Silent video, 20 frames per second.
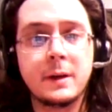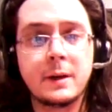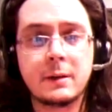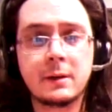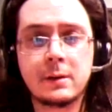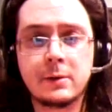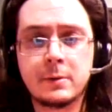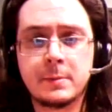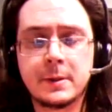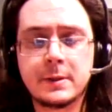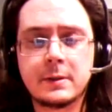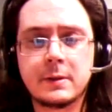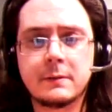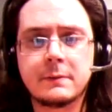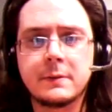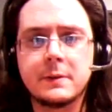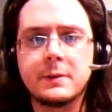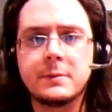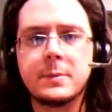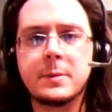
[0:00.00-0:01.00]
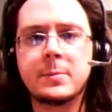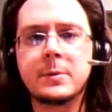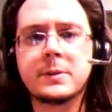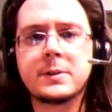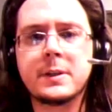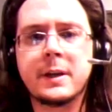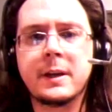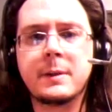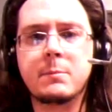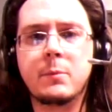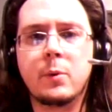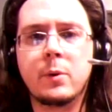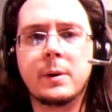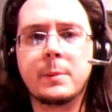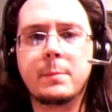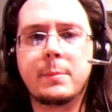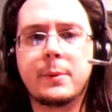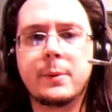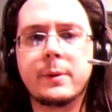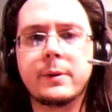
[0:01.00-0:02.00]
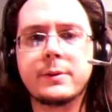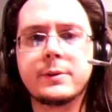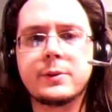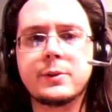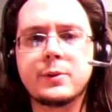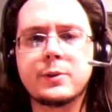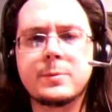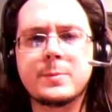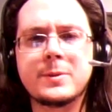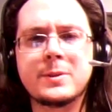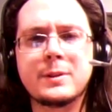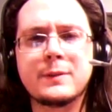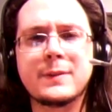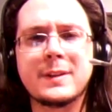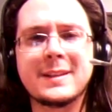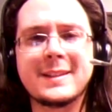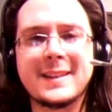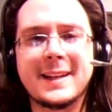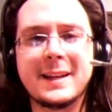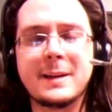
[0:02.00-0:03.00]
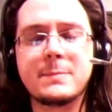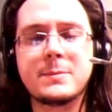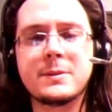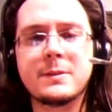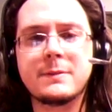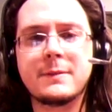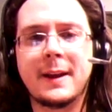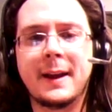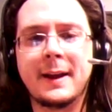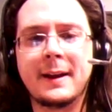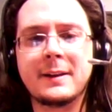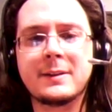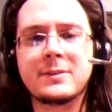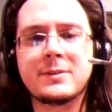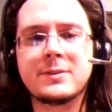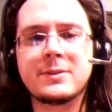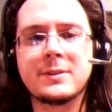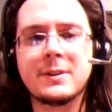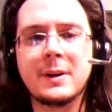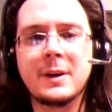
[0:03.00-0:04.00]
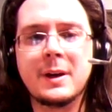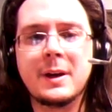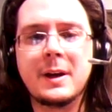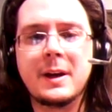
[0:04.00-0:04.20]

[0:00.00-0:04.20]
I include myself in this, people assign more importance to specific types of acts